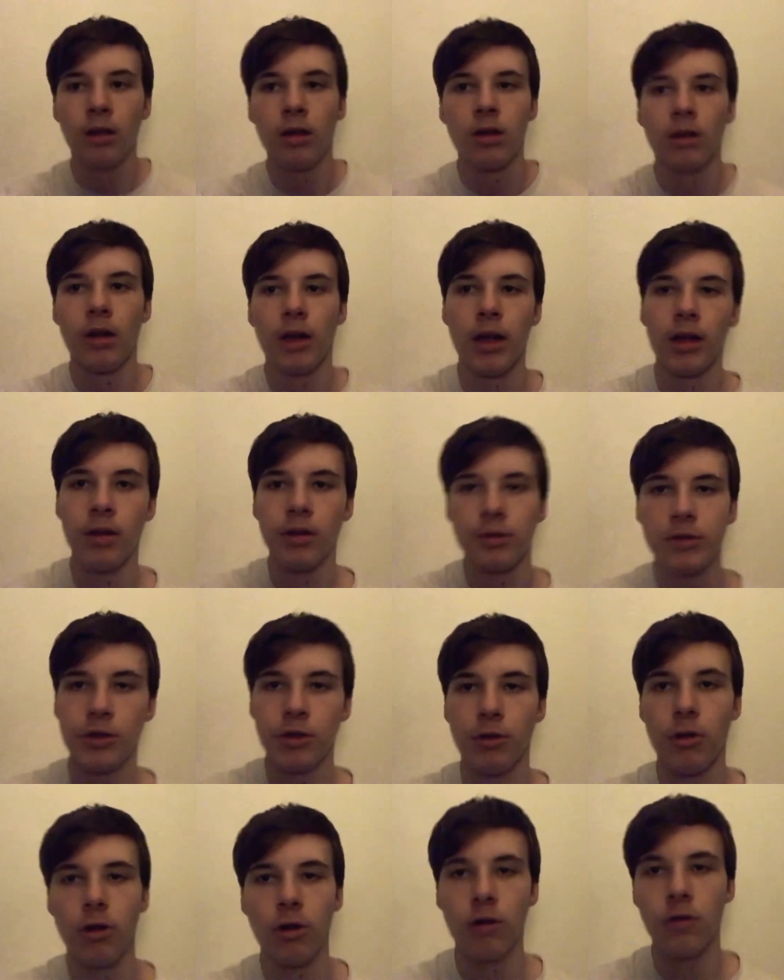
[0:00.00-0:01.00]
and
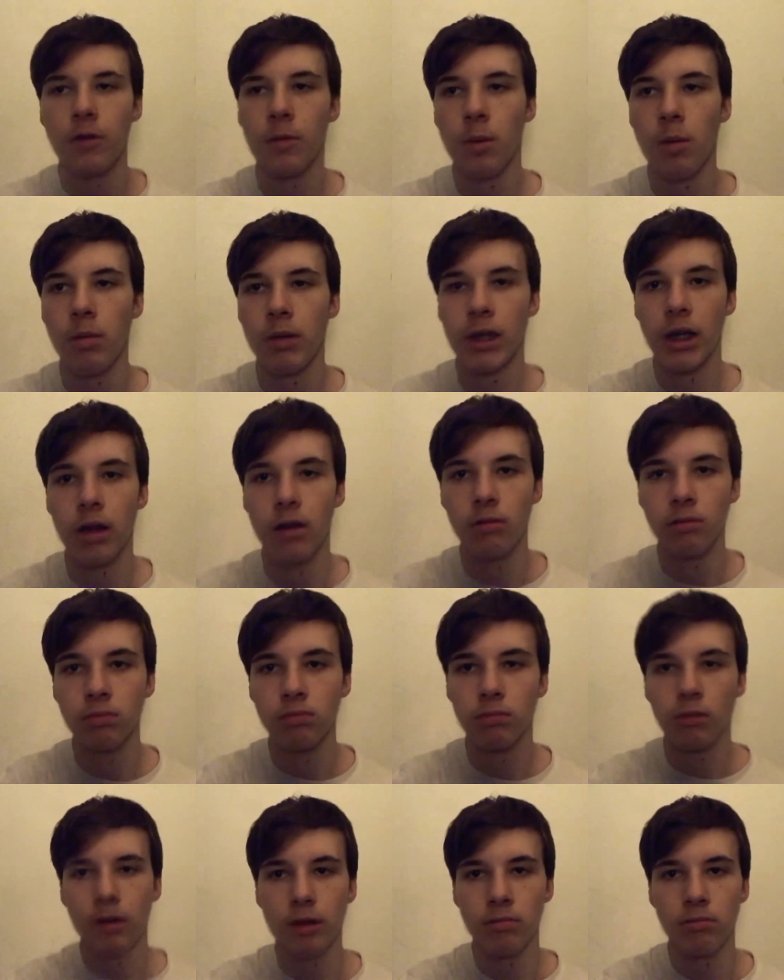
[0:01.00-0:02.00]
soon enough I'll probably get a,
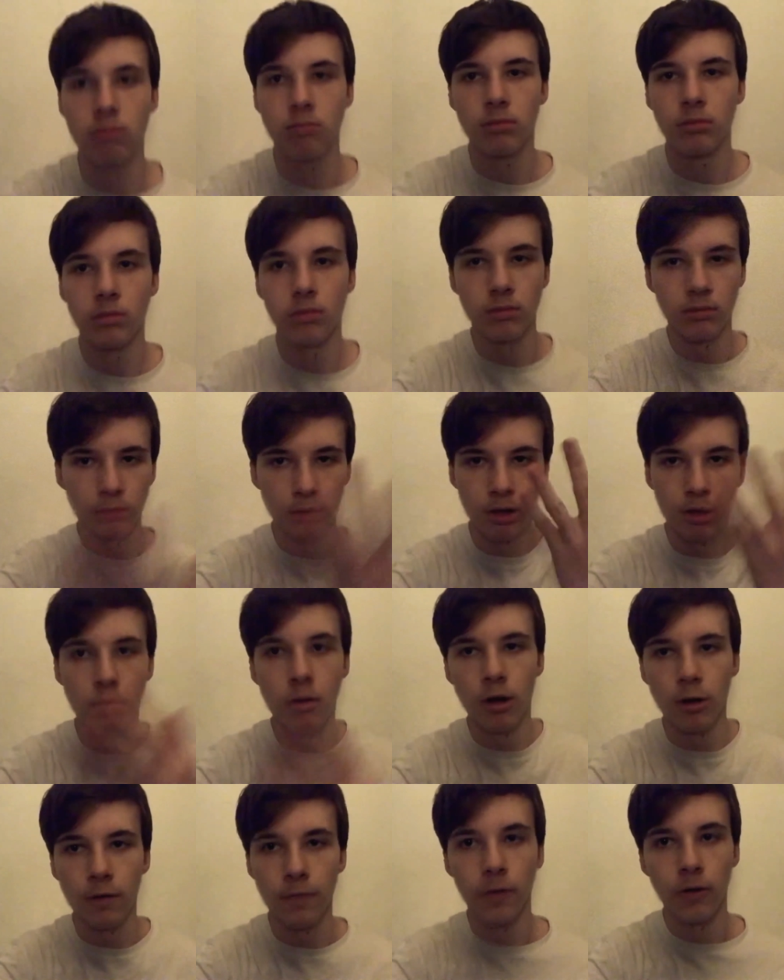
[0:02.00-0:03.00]
like, like a
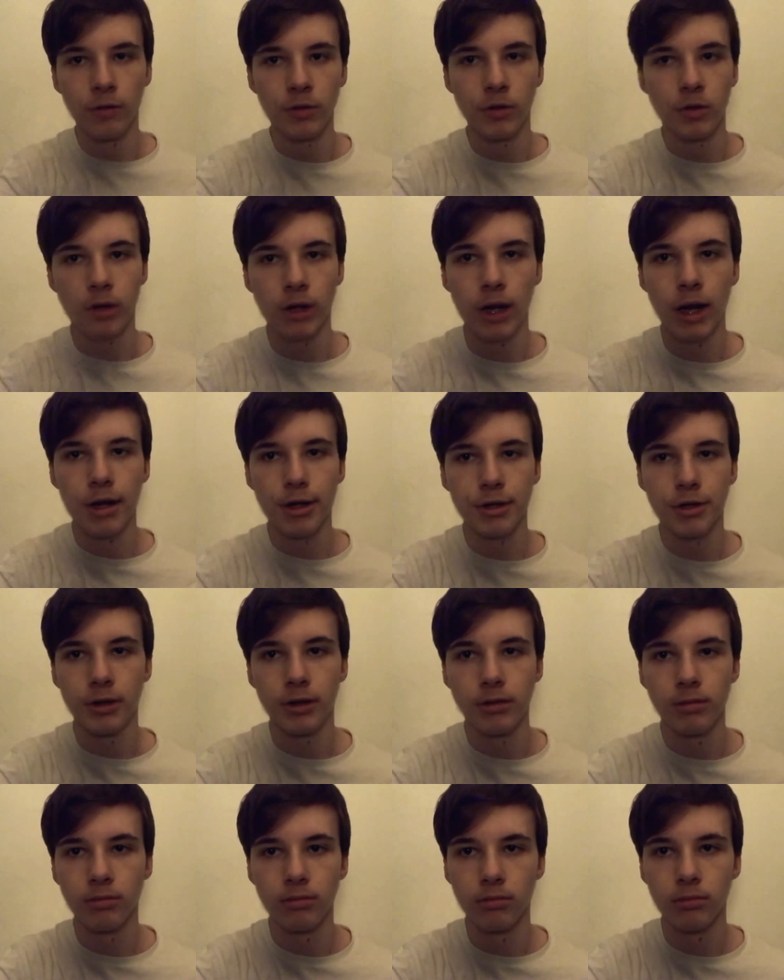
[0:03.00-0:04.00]
microphone so I can
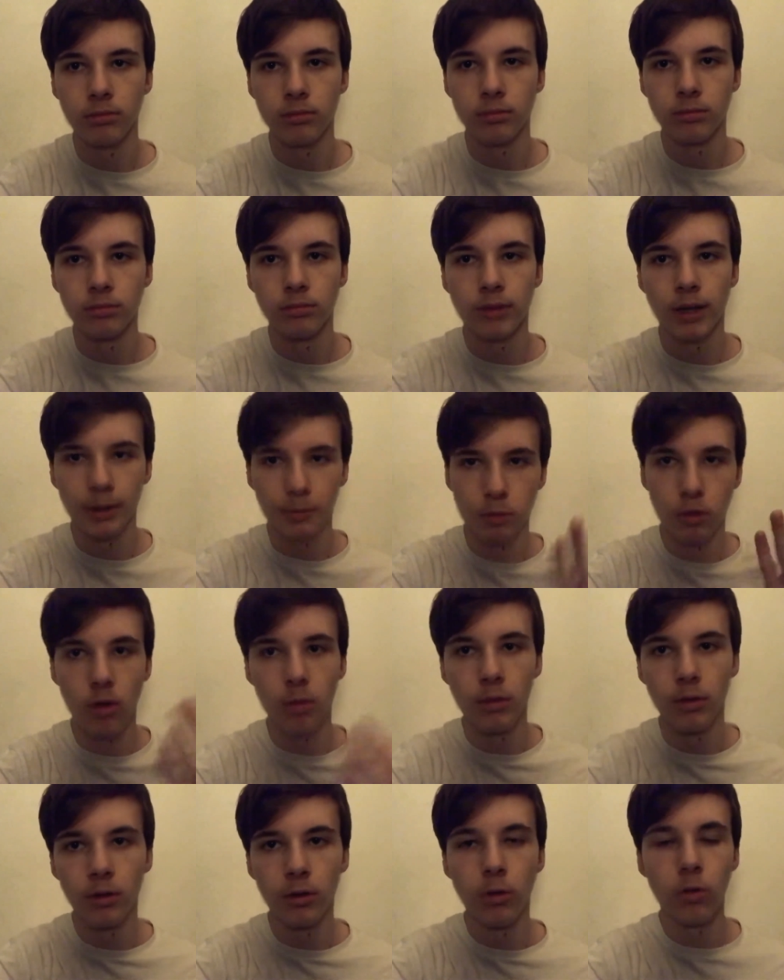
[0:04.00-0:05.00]
actually make
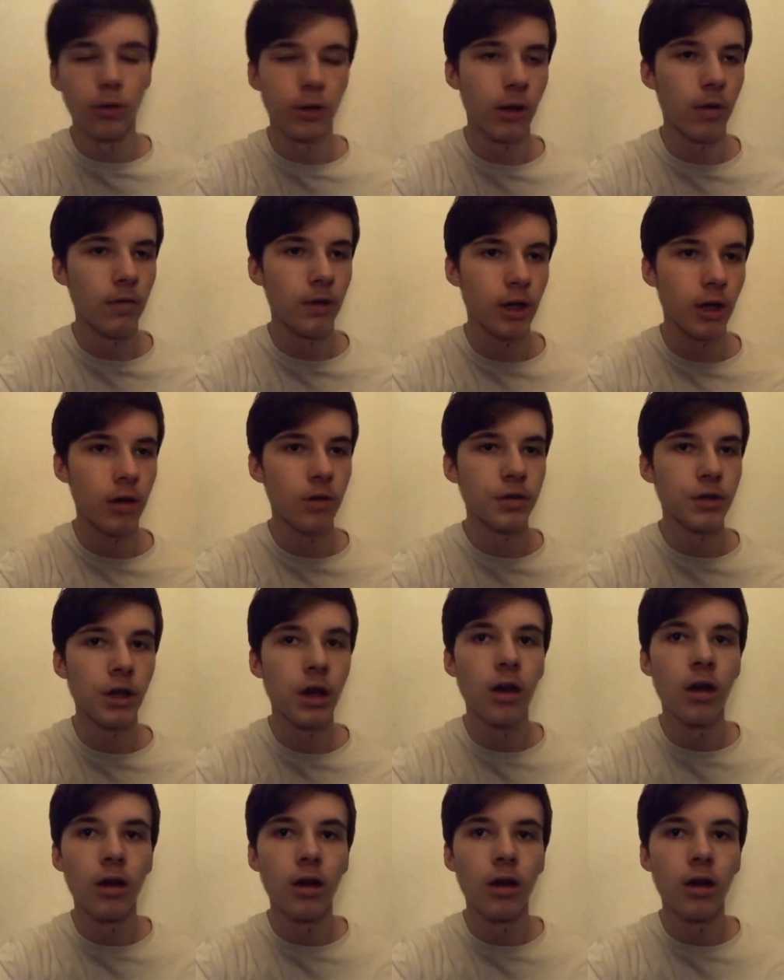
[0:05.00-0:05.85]
proper audio videos.